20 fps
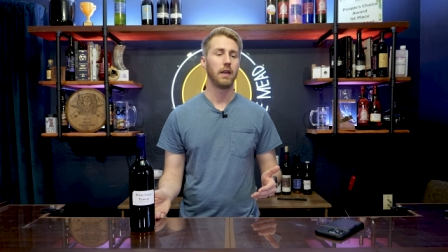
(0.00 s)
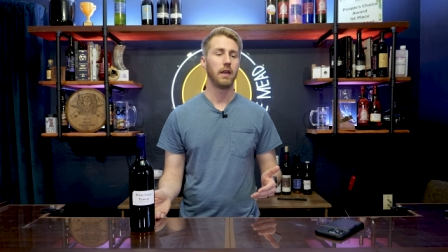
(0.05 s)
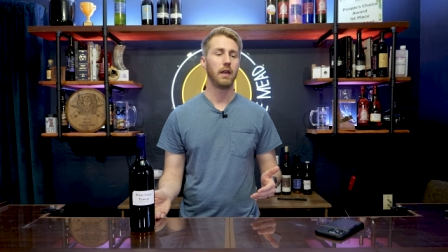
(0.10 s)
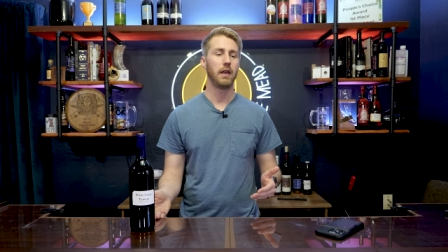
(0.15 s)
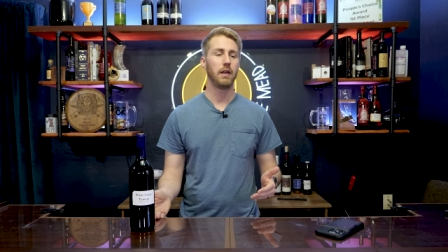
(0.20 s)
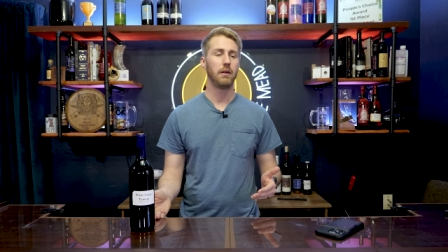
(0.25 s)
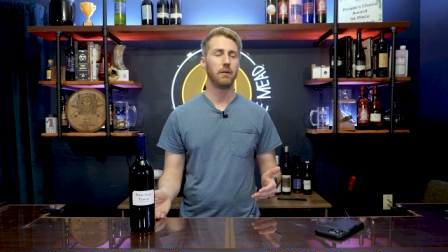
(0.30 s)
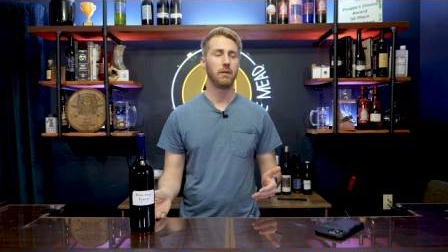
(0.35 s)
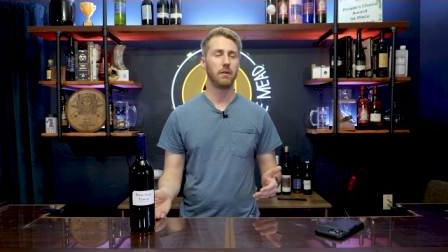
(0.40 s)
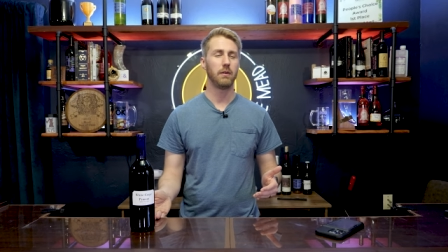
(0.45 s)

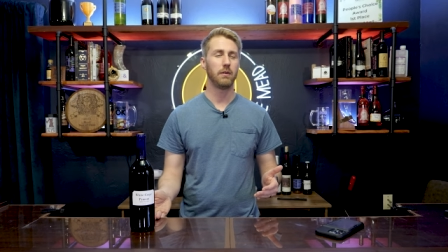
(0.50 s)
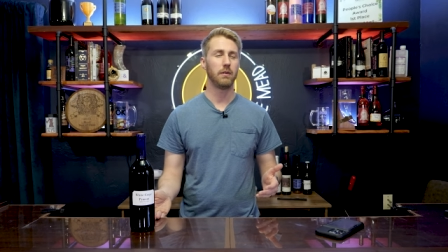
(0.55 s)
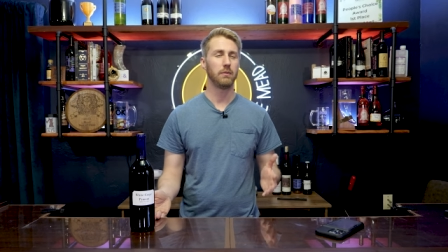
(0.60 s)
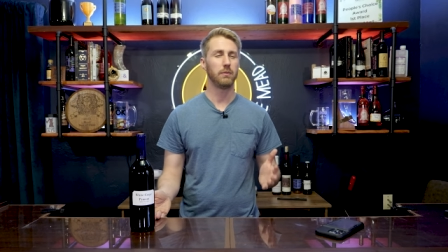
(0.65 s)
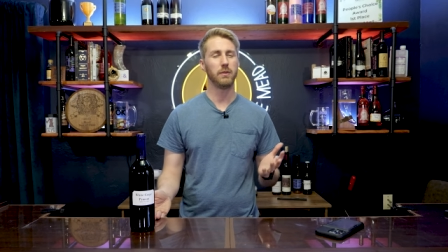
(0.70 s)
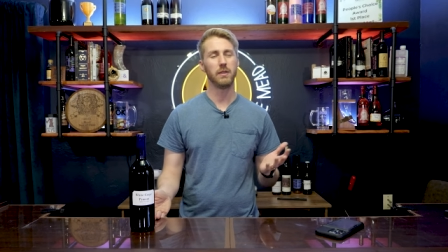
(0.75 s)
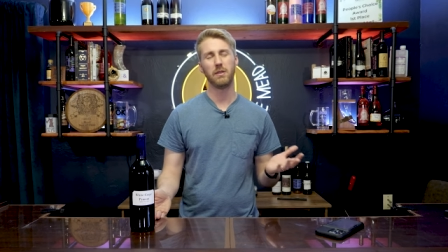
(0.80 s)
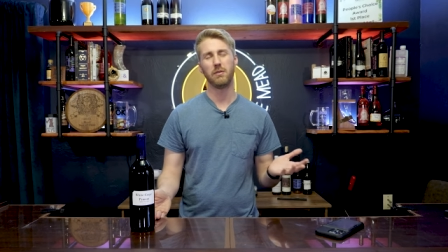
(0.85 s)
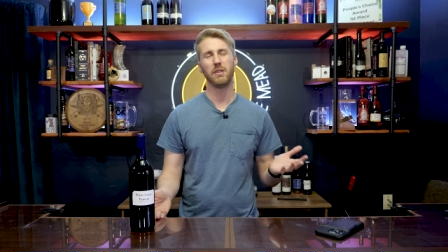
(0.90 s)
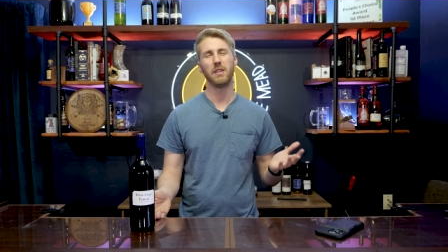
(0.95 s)

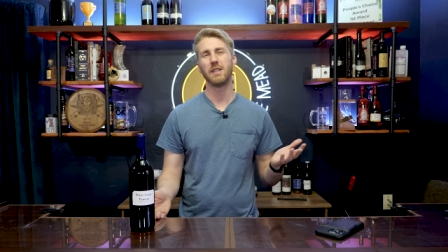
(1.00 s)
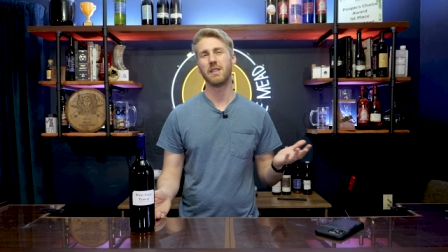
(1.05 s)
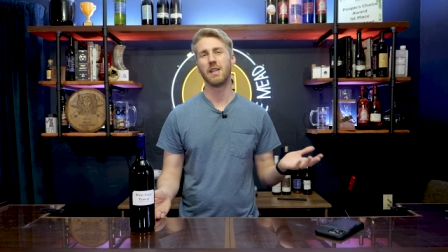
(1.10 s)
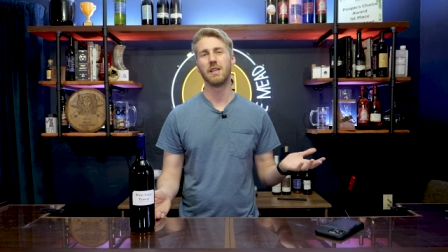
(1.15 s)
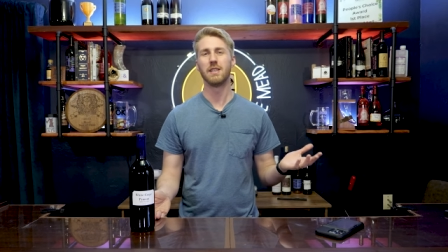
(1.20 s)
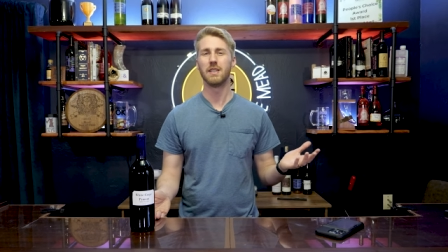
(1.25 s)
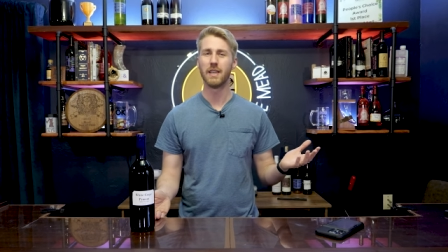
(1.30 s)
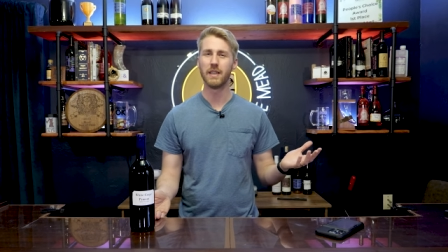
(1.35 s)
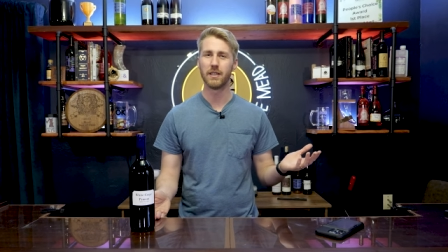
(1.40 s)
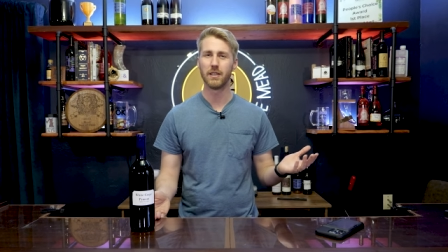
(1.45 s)
we really
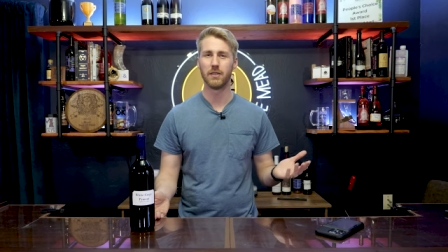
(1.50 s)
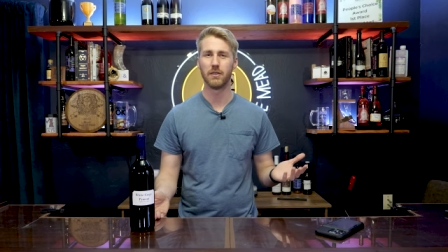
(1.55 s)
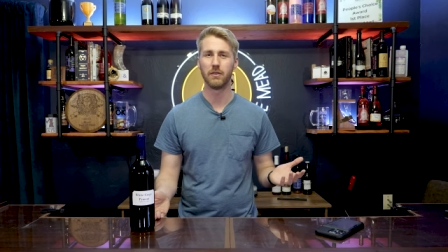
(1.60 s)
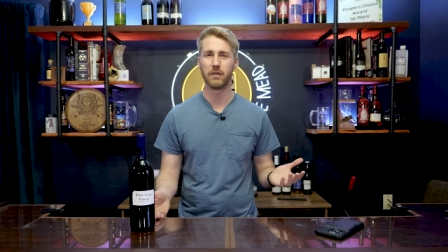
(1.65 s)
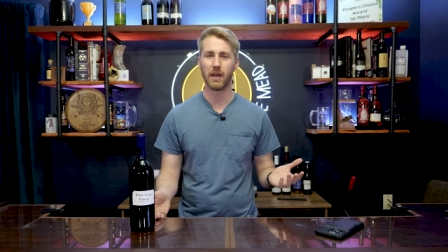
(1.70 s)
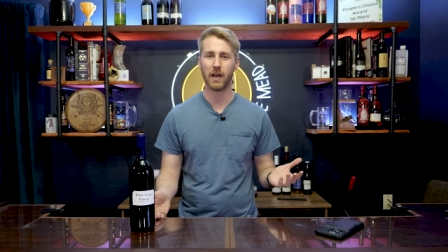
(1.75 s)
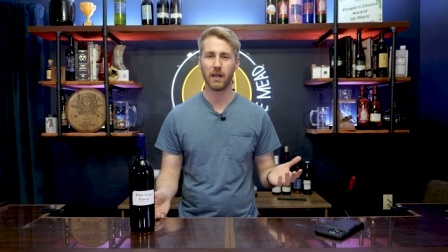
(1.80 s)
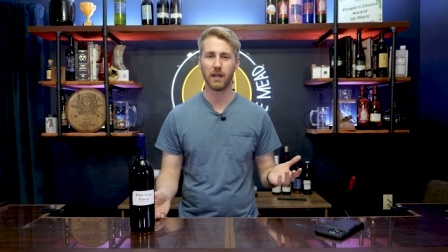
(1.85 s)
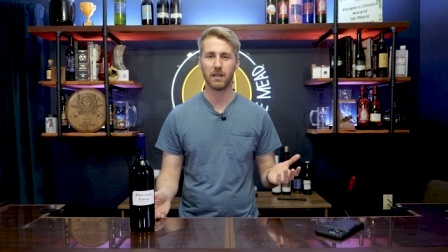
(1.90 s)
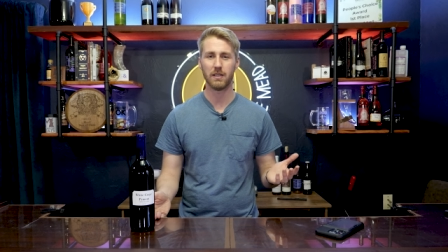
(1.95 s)
didn't need to
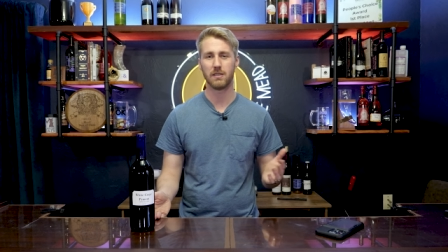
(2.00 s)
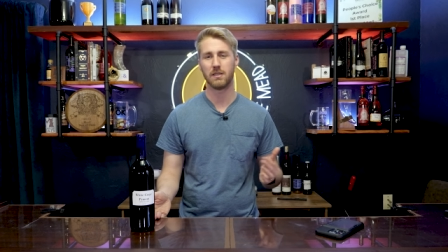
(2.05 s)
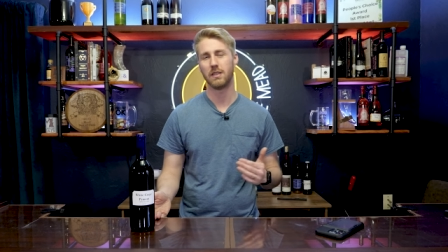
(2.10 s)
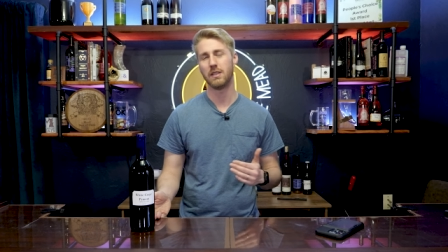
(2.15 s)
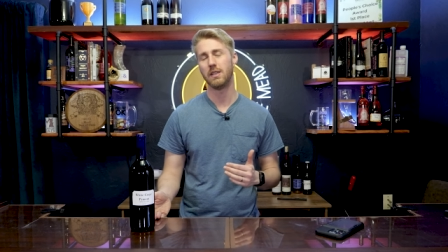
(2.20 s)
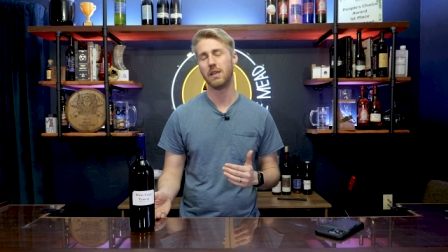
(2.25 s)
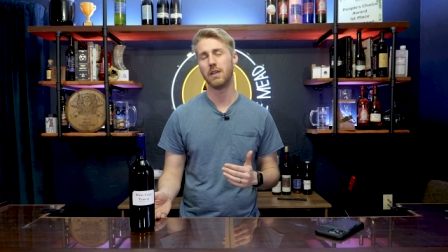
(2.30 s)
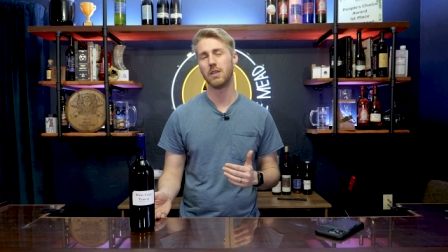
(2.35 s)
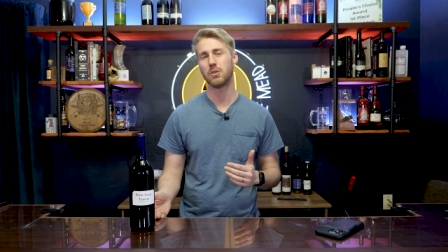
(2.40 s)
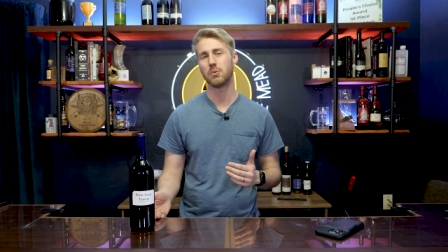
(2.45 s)
do that because
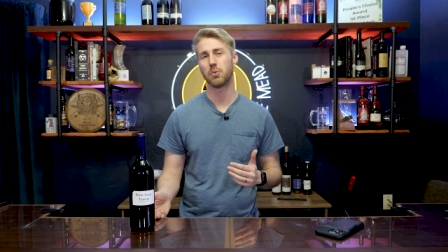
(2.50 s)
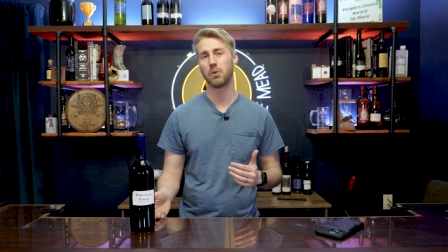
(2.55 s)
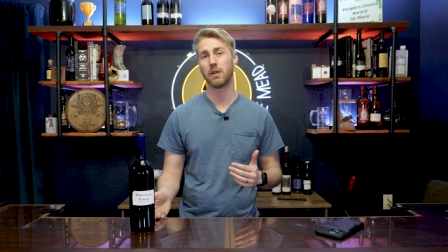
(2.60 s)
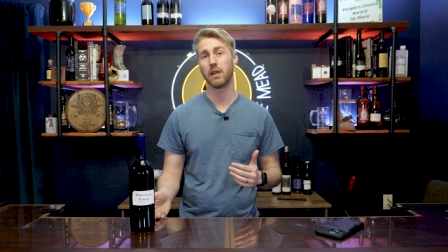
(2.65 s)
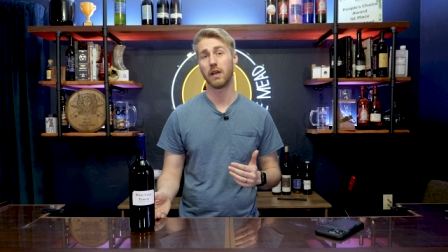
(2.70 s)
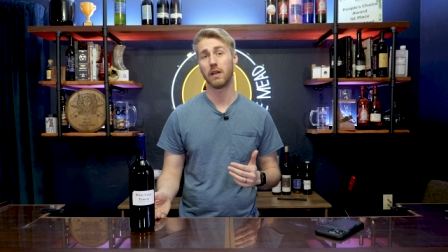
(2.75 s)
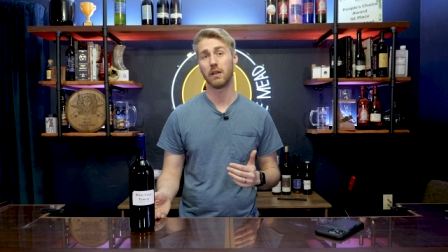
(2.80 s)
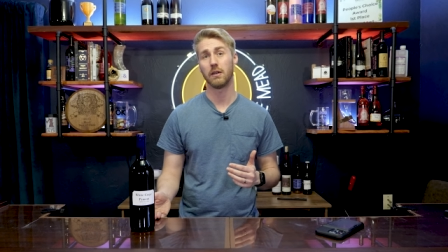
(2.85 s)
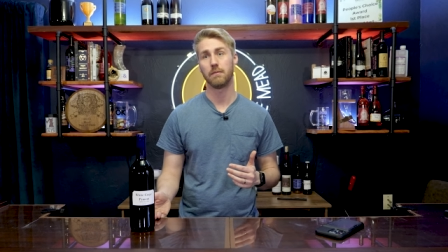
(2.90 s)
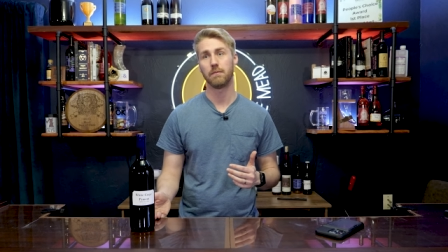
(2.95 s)
the yeast were
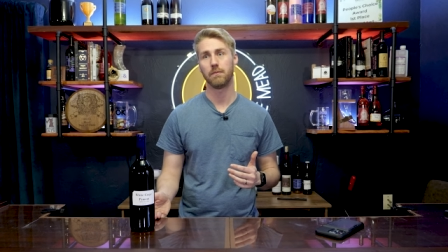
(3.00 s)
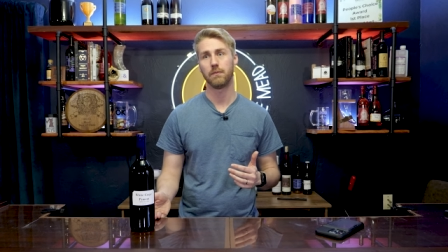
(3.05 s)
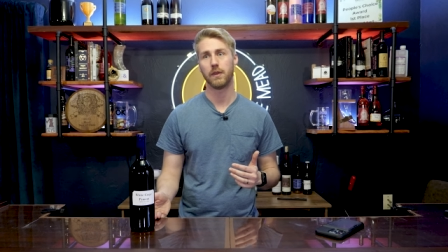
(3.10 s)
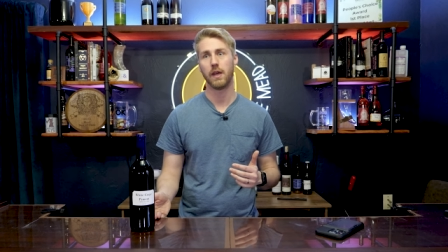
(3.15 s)
like,